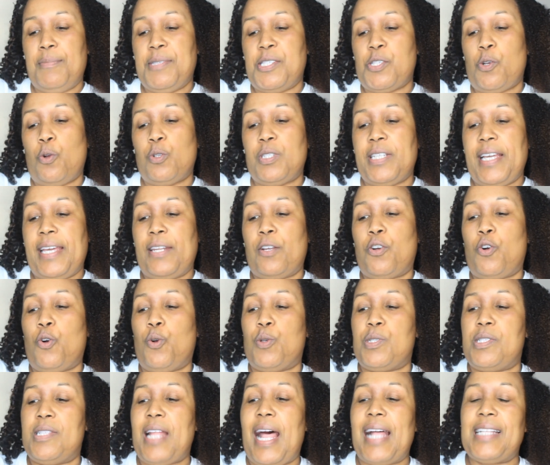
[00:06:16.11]

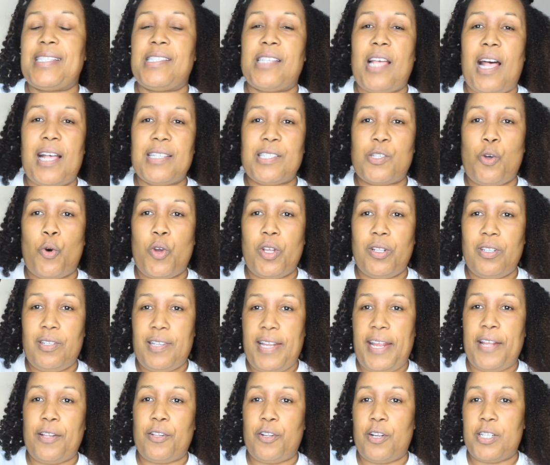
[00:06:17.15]
Soultanicals Knot Sauce Coil
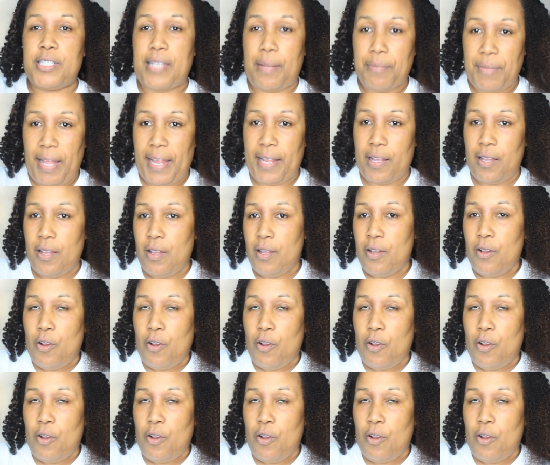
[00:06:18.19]
Entangler, because I'm like,